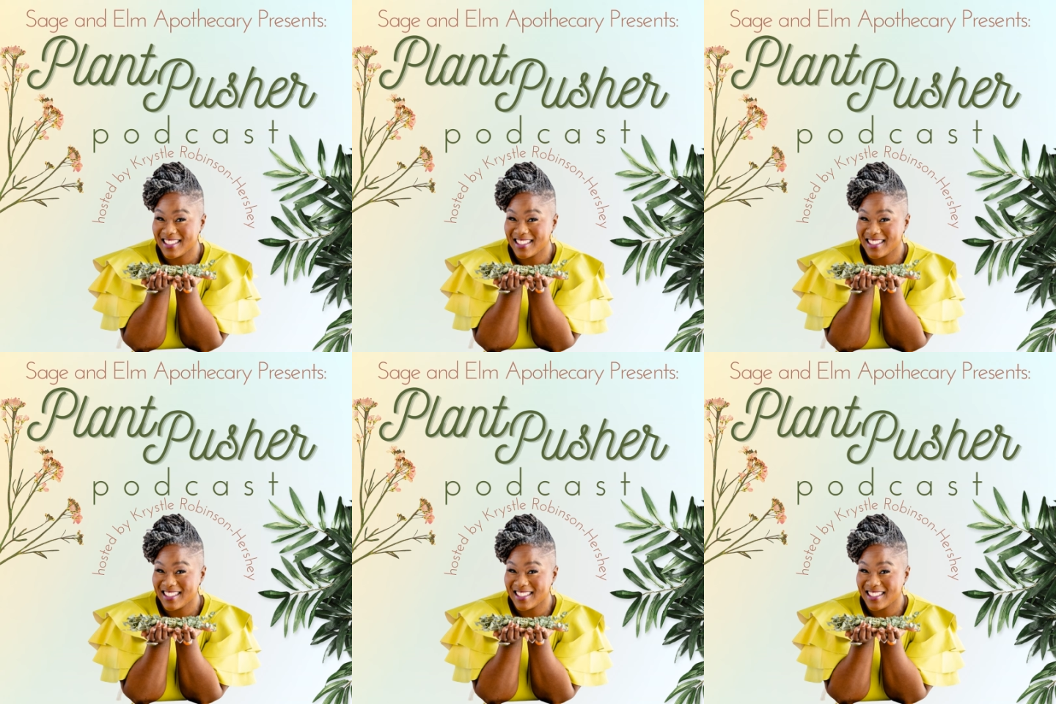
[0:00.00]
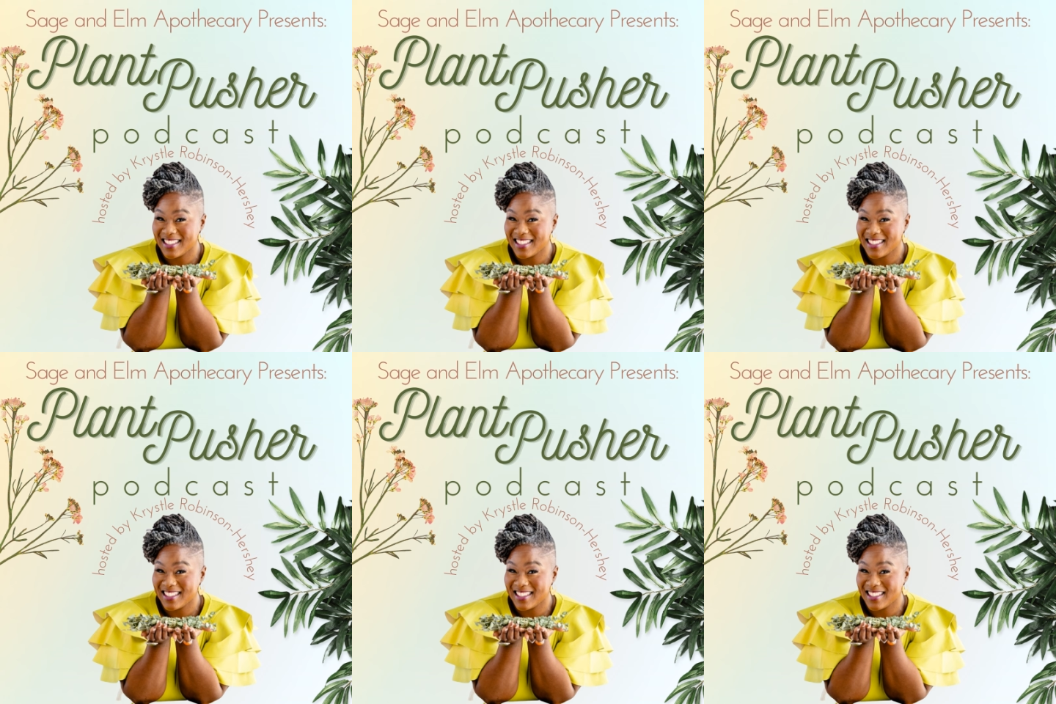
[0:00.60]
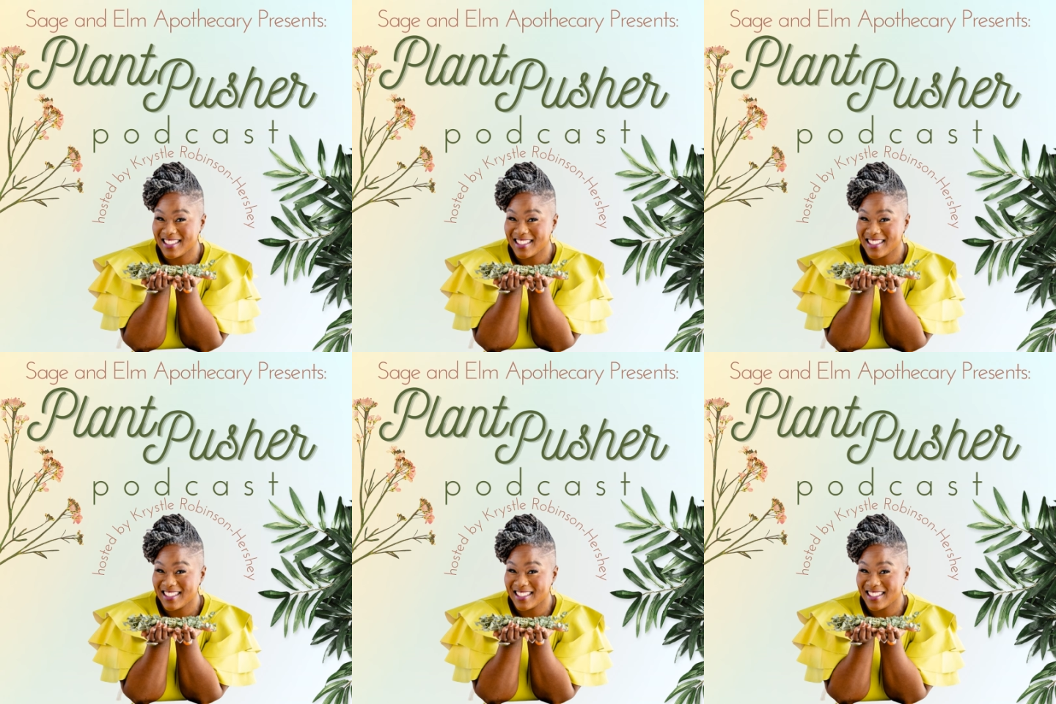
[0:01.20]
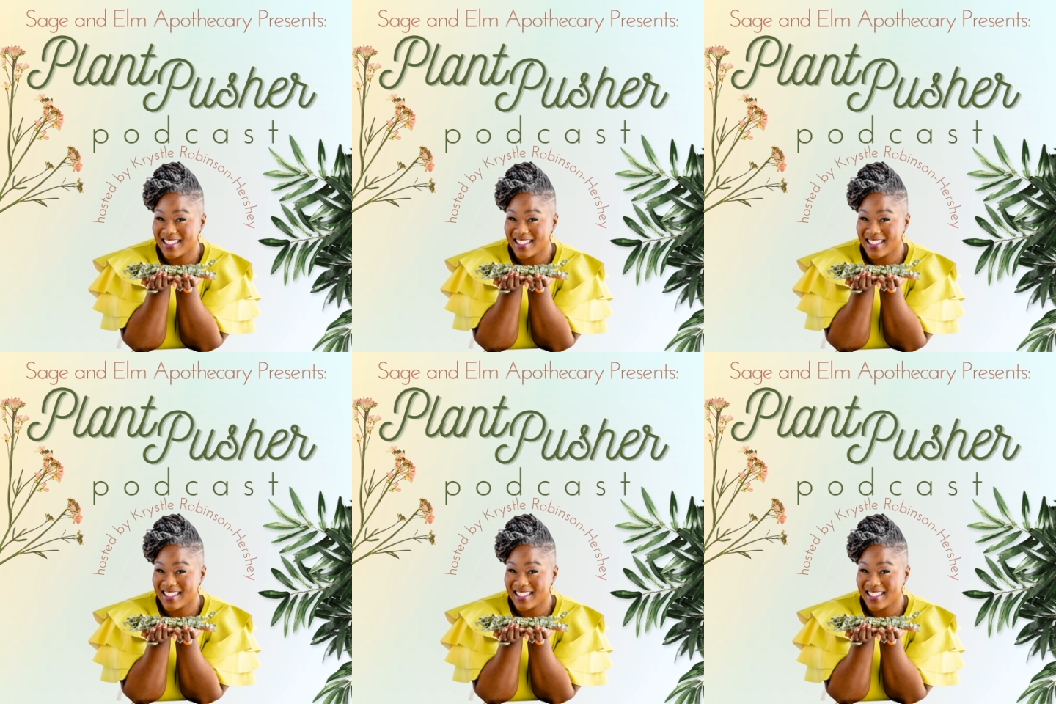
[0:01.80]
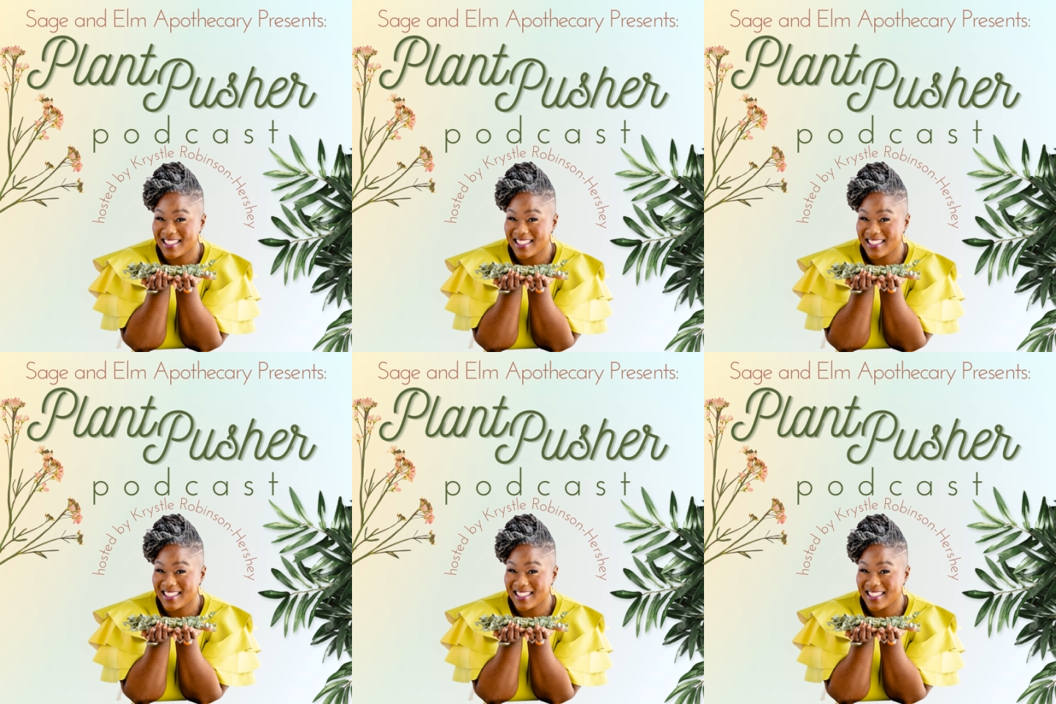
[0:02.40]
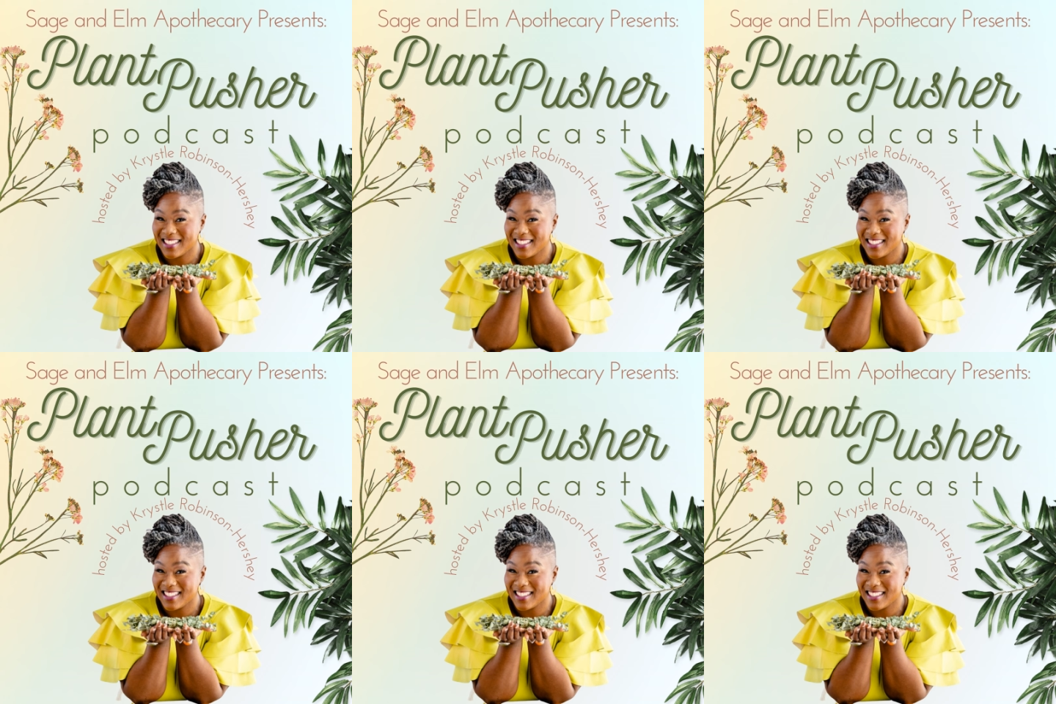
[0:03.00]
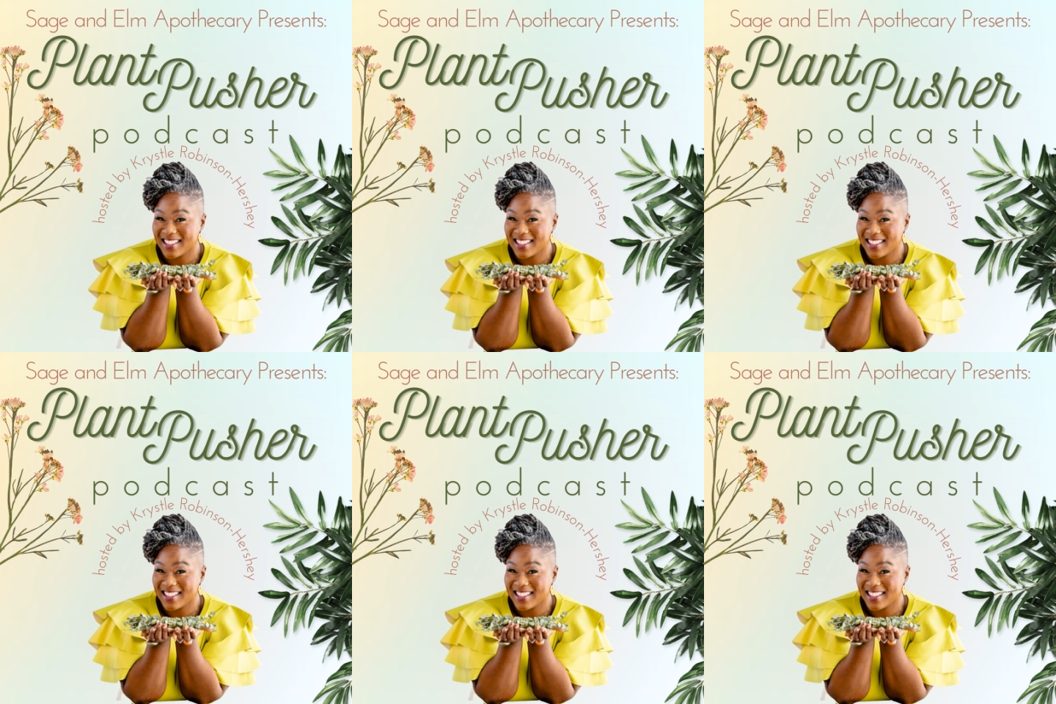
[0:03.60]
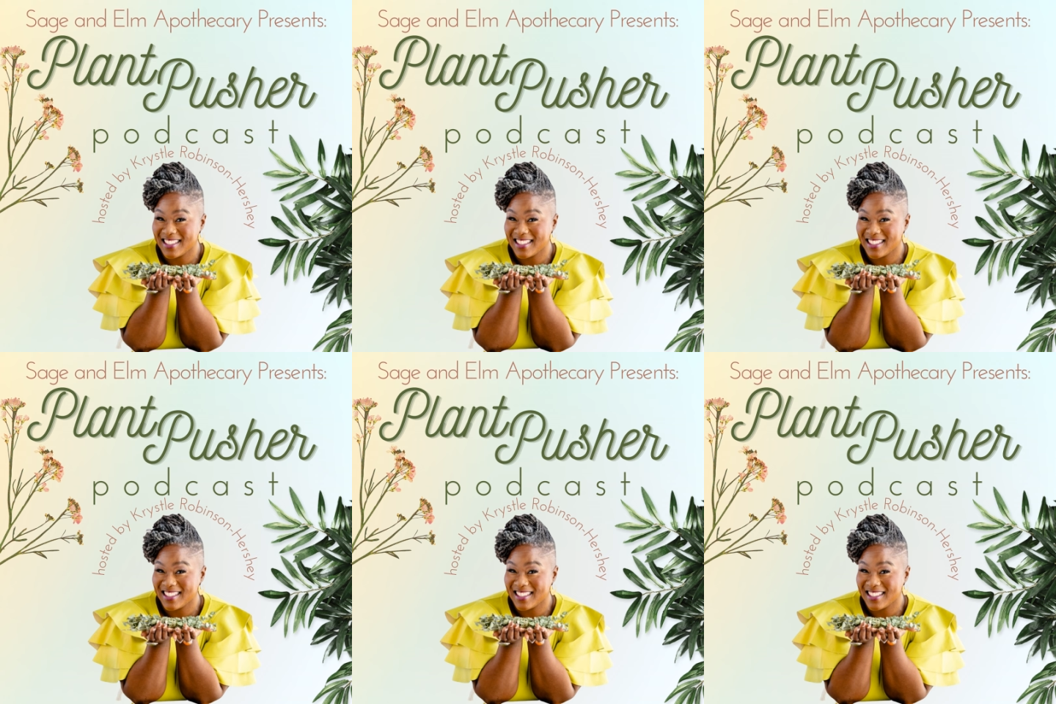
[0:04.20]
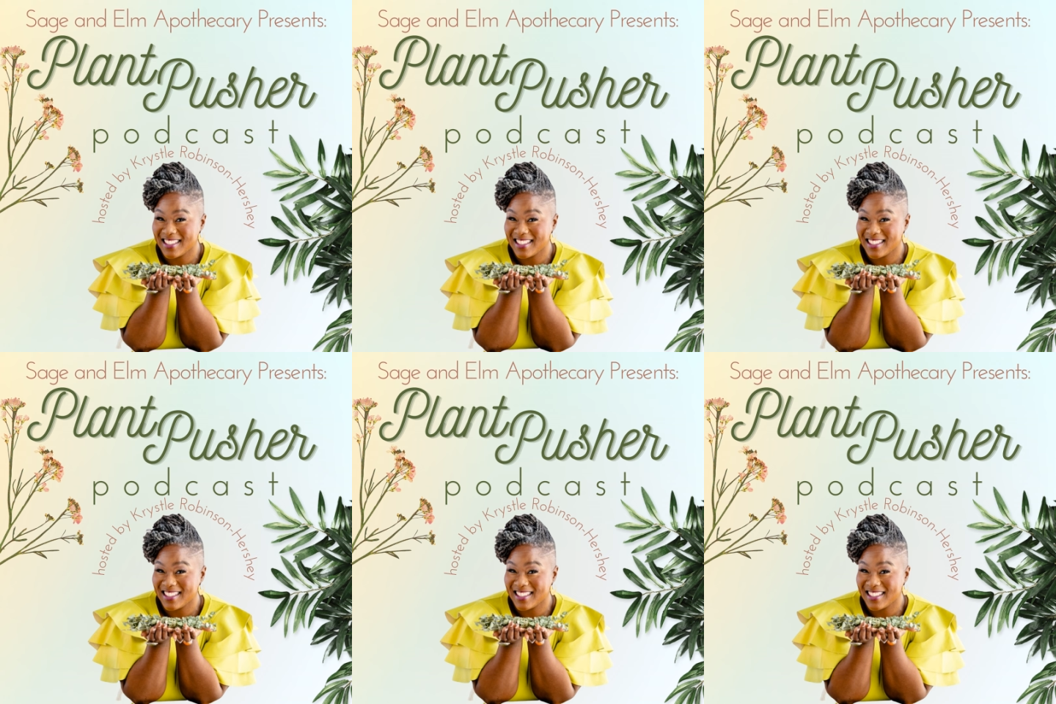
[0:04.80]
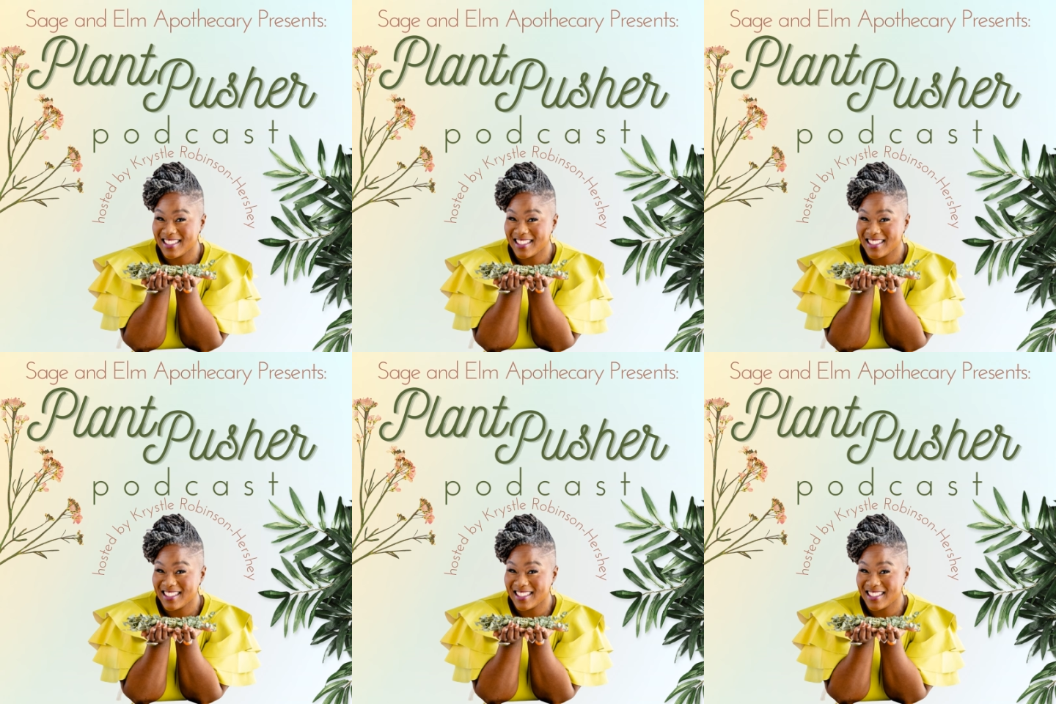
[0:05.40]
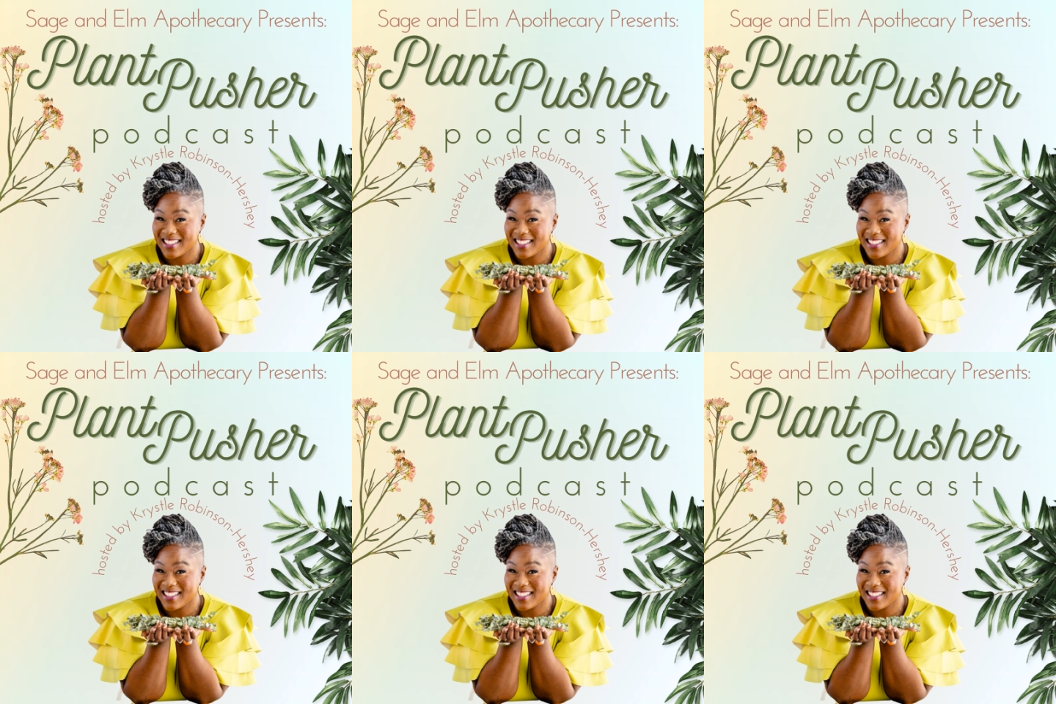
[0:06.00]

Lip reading: This is a still picture; no speech is visible.